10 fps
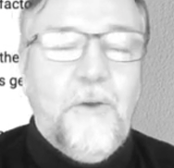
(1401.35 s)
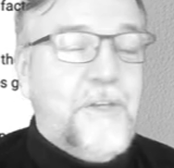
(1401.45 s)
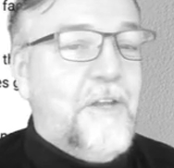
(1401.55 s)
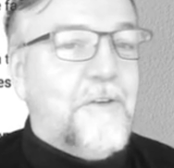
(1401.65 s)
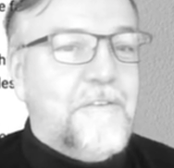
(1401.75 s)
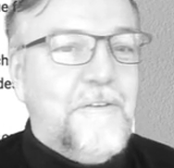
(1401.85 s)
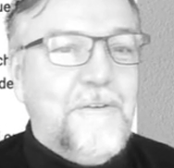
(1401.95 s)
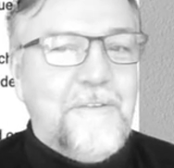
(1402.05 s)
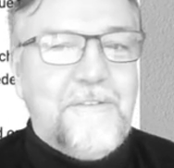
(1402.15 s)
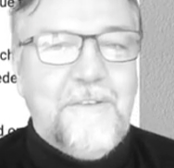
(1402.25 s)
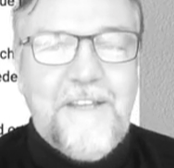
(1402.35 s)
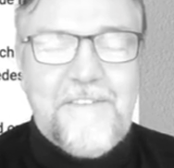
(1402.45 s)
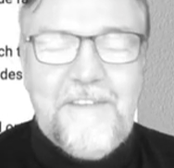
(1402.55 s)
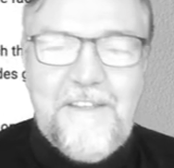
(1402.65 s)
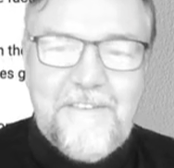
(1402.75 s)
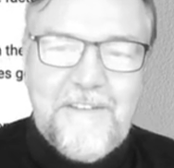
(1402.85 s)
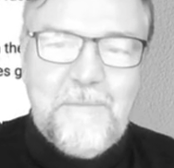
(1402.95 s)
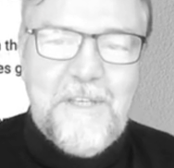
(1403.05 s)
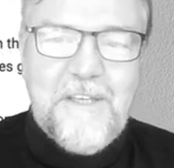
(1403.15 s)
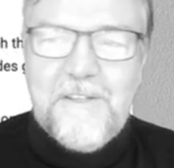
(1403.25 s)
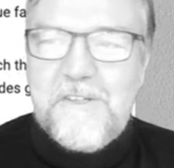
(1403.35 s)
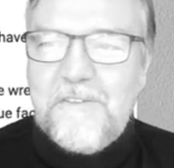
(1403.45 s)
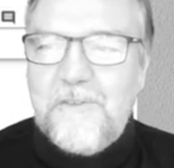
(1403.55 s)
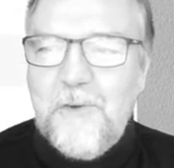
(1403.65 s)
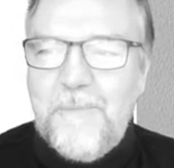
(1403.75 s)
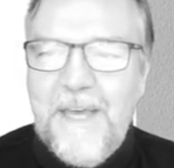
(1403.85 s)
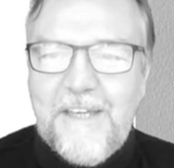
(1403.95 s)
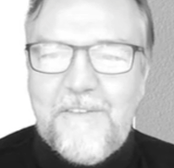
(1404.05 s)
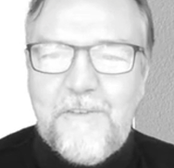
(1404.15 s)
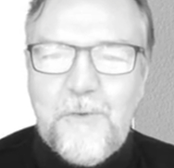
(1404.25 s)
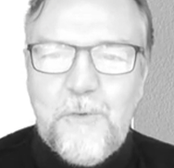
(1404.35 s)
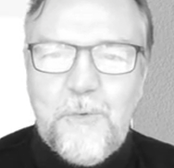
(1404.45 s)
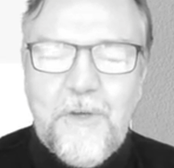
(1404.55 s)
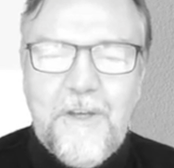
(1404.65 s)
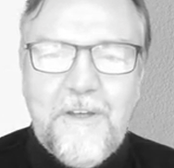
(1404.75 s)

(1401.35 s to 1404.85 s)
Okay, look, so that's it. Let me just go back to